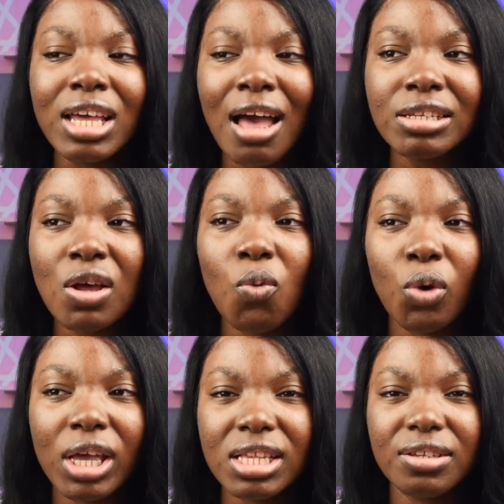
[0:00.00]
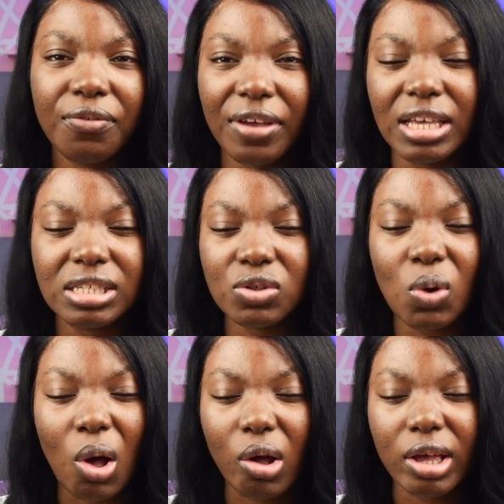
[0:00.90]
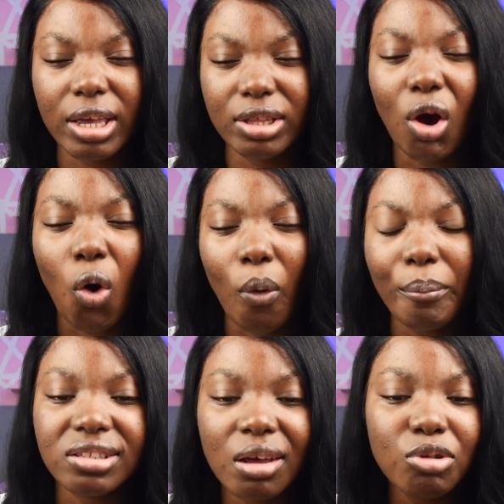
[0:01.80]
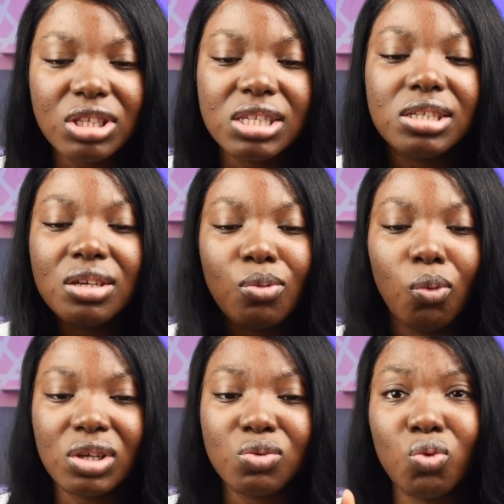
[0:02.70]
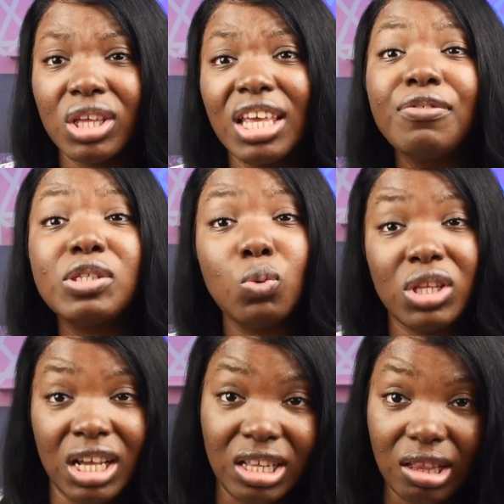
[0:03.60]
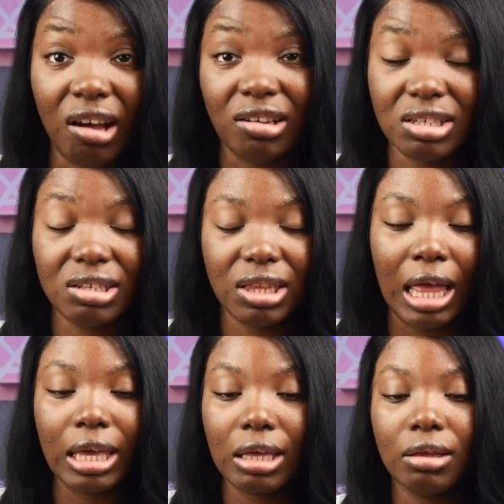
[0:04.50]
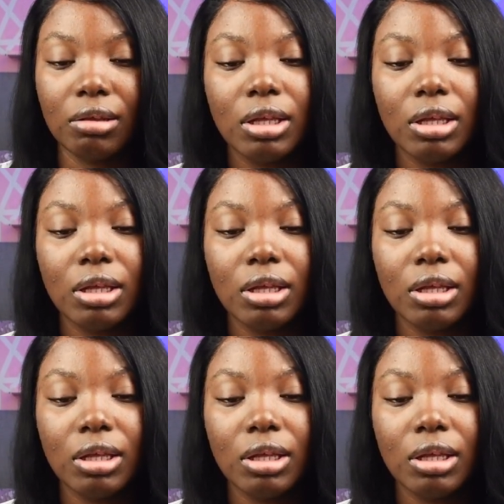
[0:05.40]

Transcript: has some weird things as well in home so i'm going to see what's weird if it's weirder than us like